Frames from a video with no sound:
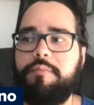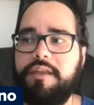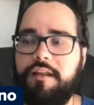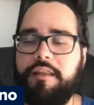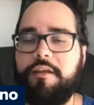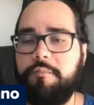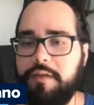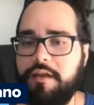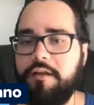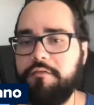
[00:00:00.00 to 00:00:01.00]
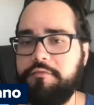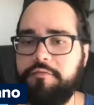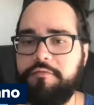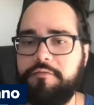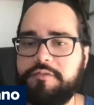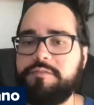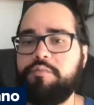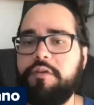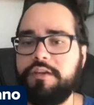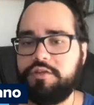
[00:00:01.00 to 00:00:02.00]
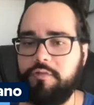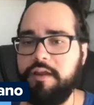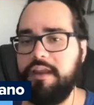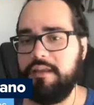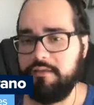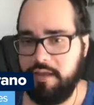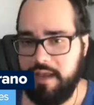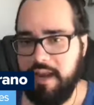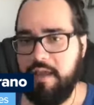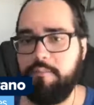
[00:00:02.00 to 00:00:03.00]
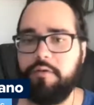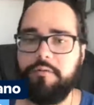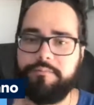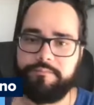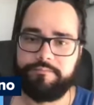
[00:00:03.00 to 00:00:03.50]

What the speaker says: been a little bit of spring training in April.